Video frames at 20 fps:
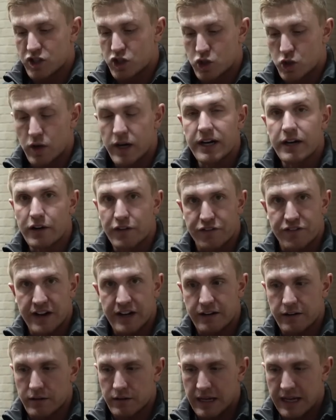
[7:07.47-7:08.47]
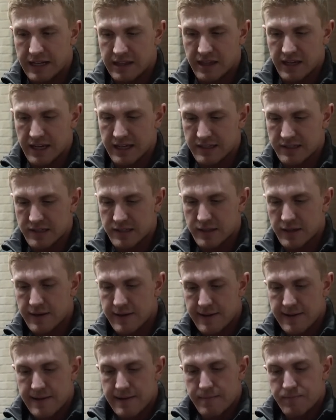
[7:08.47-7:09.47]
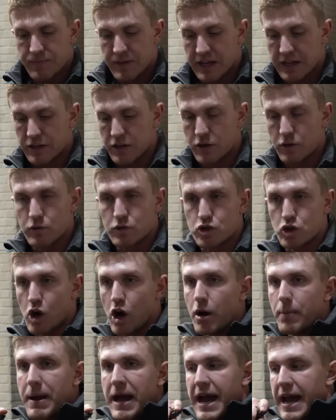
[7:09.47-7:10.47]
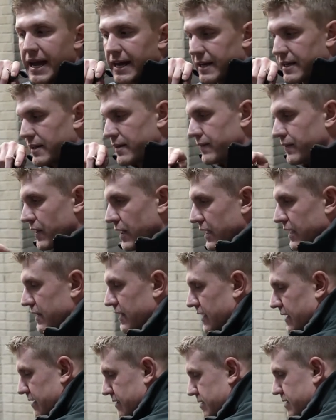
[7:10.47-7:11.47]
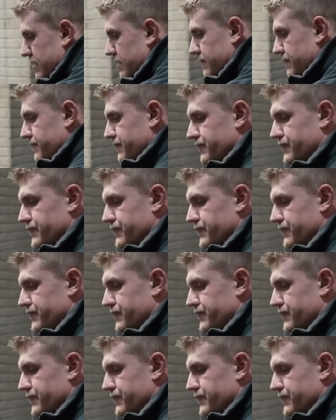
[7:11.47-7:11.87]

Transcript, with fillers: trigger finger like this and you draw back like this,